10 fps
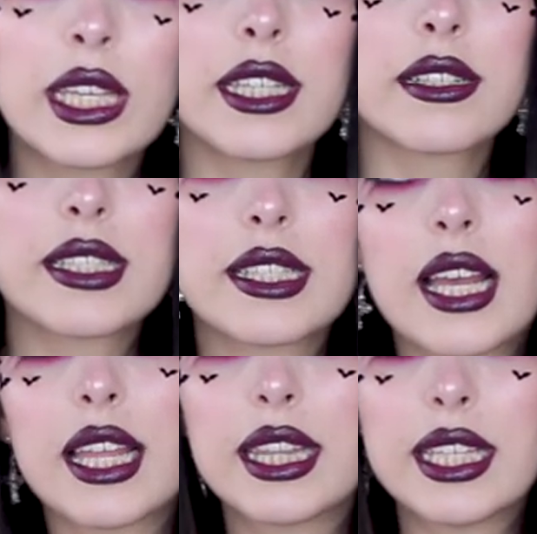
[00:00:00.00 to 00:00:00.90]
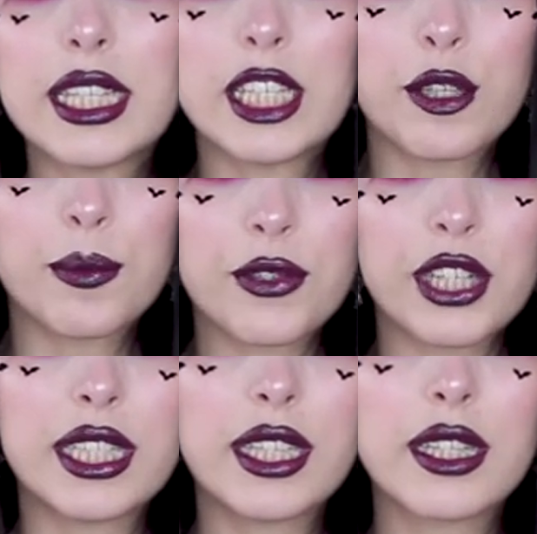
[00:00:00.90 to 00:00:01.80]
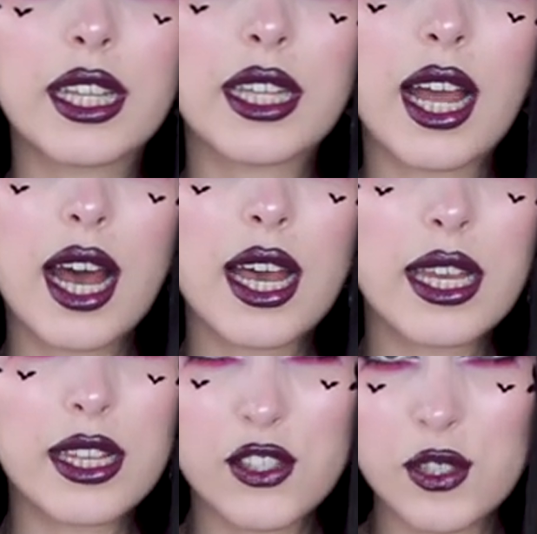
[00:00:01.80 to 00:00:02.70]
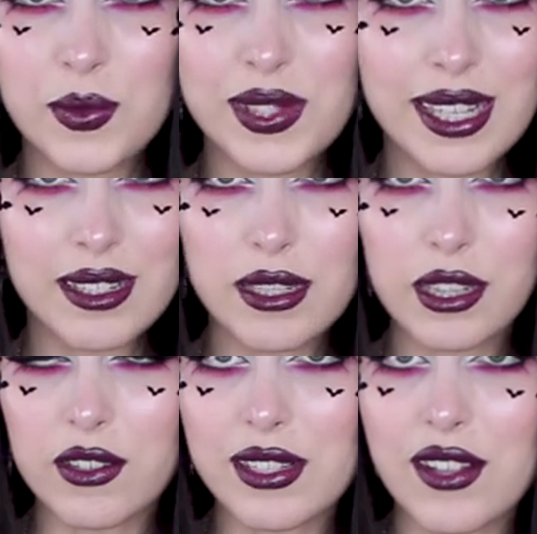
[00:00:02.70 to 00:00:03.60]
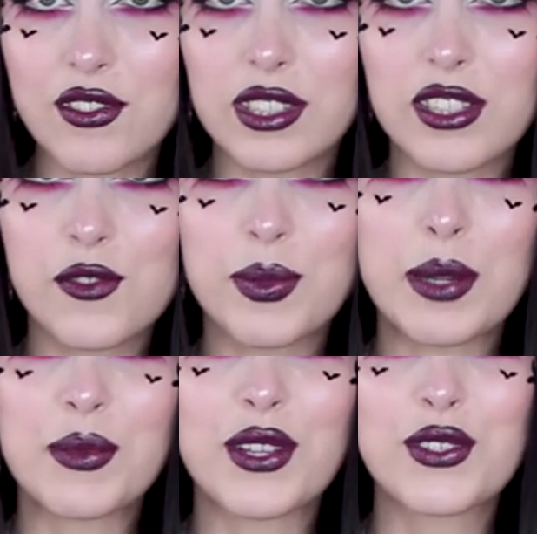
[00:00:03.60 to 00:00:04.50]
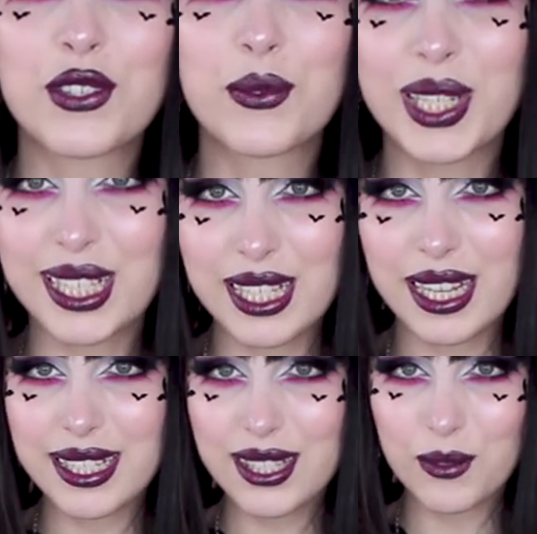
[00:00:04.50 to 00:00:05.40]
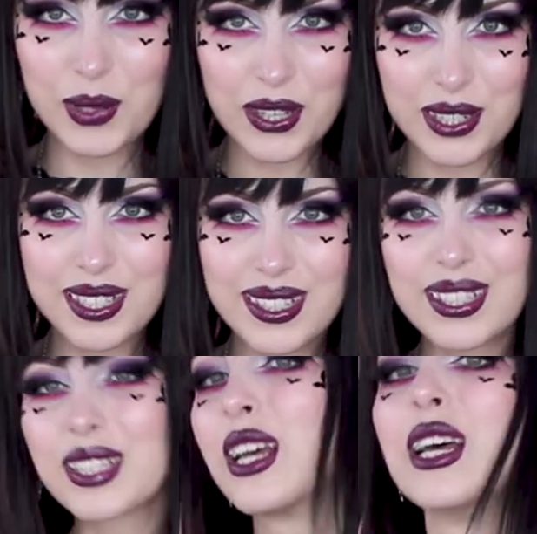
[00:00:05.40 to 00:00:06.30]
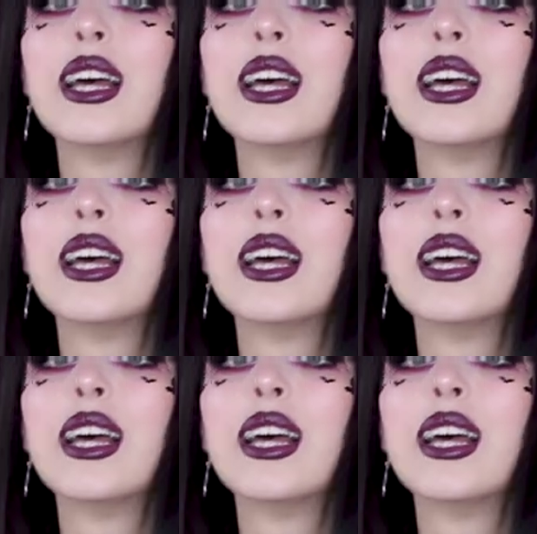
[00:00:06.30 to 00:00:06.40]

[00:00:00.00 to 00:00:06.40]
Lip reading: Here's the print that I assume says Los Angeles, but I'm not sure what it says, to be honest.